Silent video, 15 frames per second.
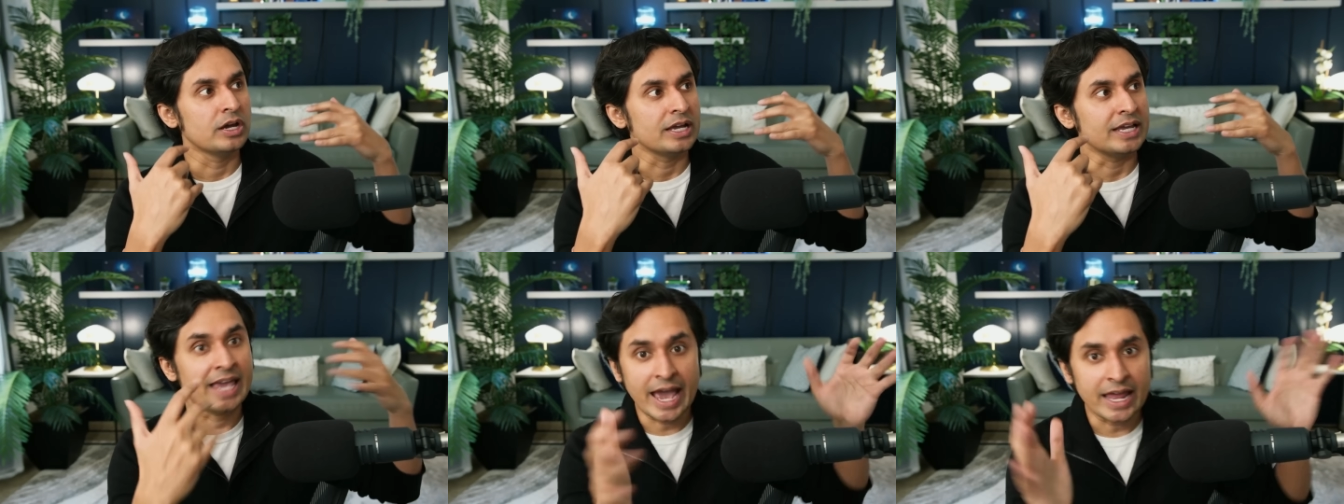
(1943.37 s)

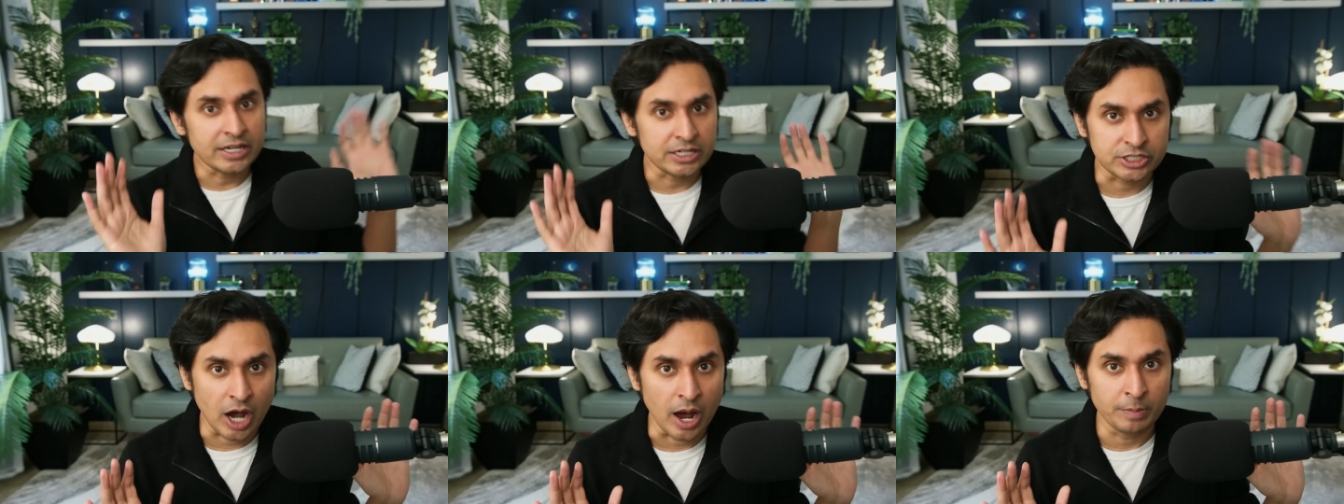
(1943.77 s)

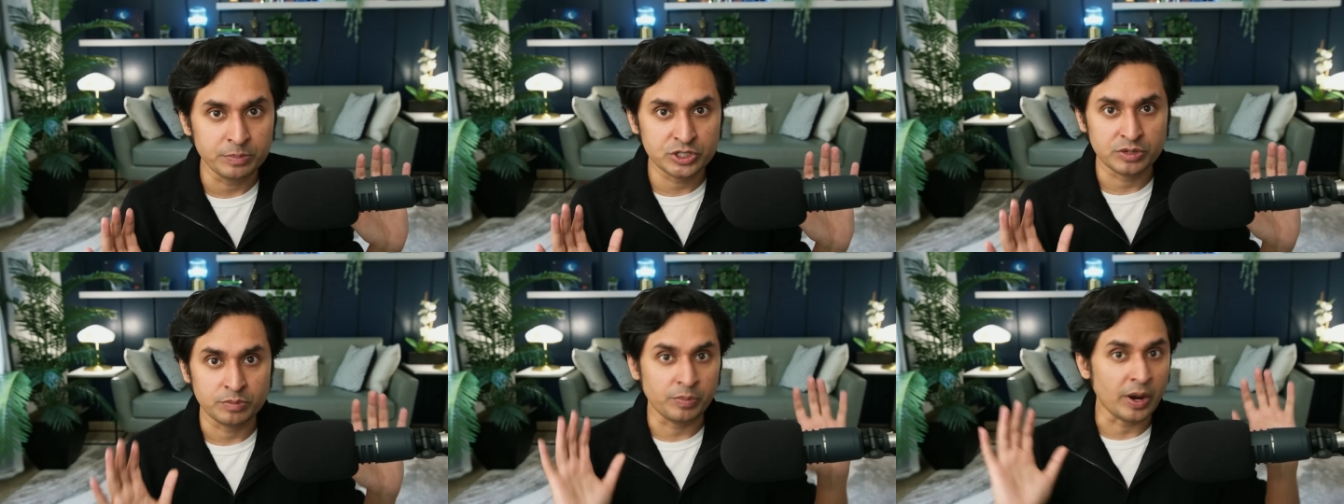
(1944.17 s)
get
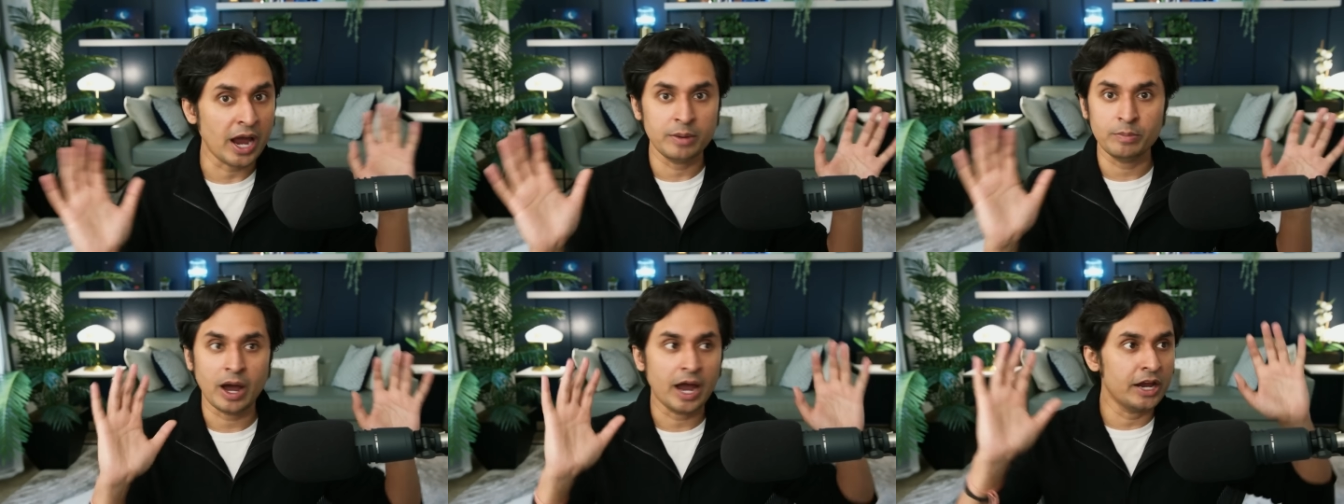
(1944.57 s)
dumped by
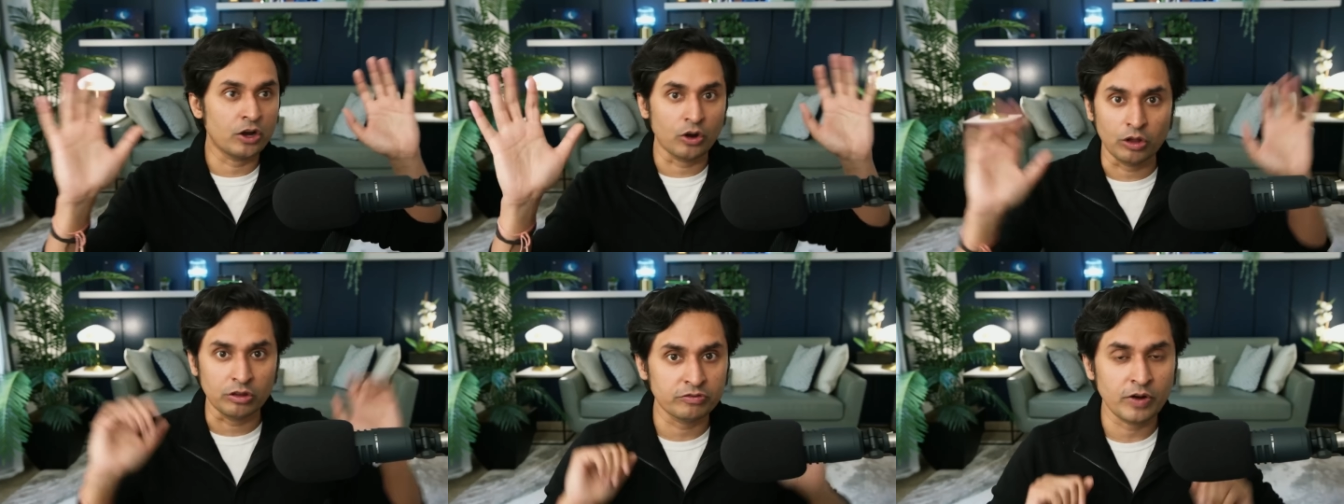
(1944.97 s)
my
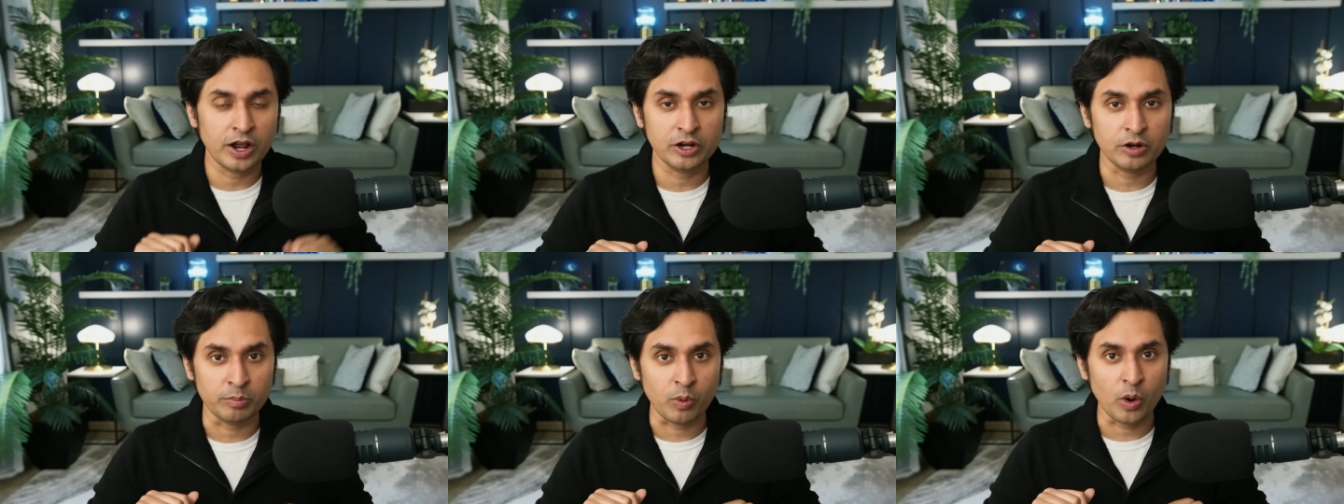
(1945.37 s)
girlfriend
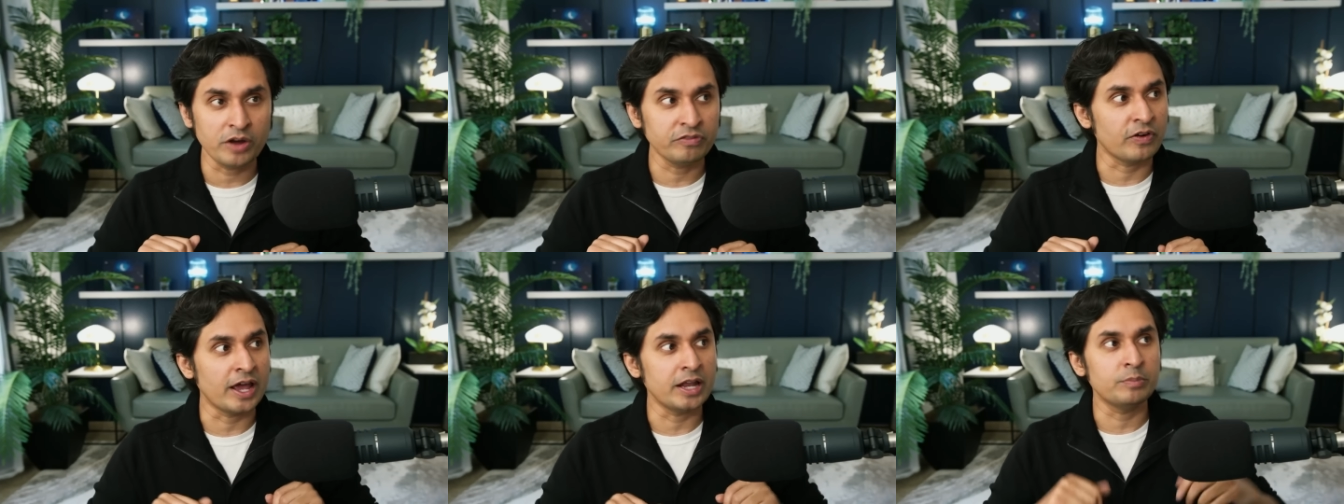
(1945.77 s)
or
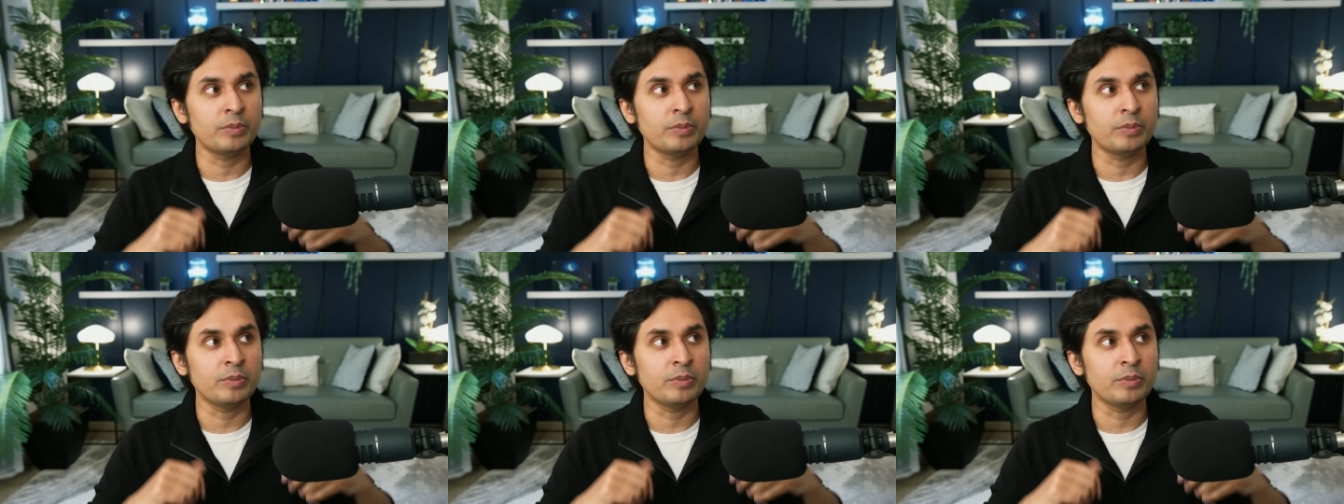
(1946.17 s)
boyfriend,